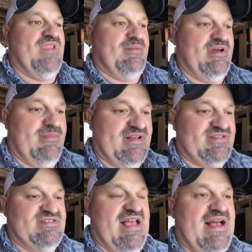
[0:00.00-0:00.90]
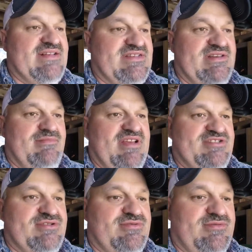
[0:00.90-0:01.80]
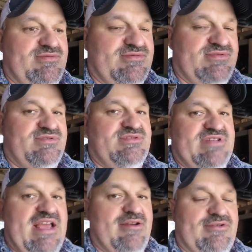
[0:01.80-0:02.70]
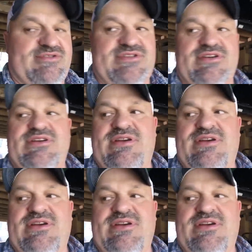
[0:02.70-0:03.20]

I'm talking about size and dimensional standards.